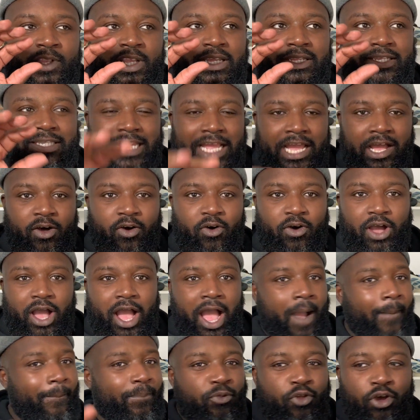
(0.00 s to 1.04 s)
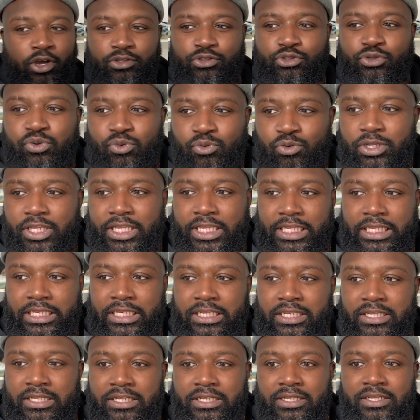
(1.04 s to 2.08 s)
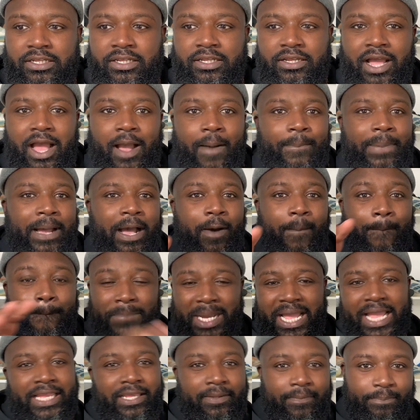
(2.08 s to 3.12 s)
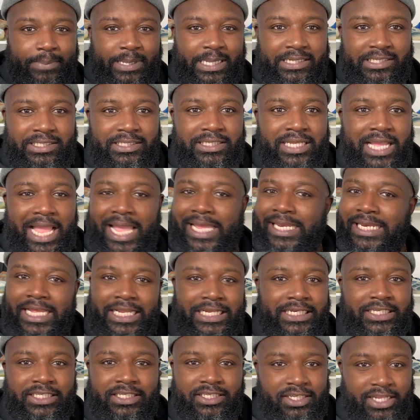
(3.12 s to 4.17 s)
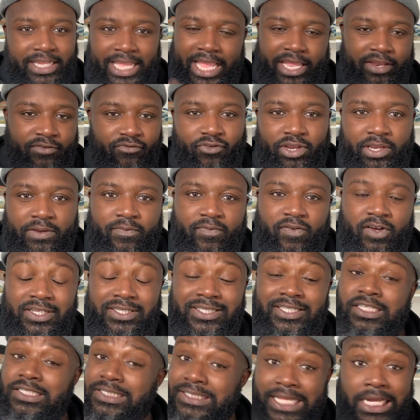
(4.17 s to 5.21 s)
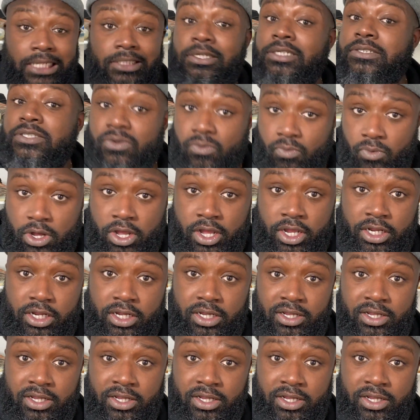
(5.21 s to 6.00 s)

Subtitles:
Now, I'm not talking about buying bits and then getting refunds, because that doesn't work,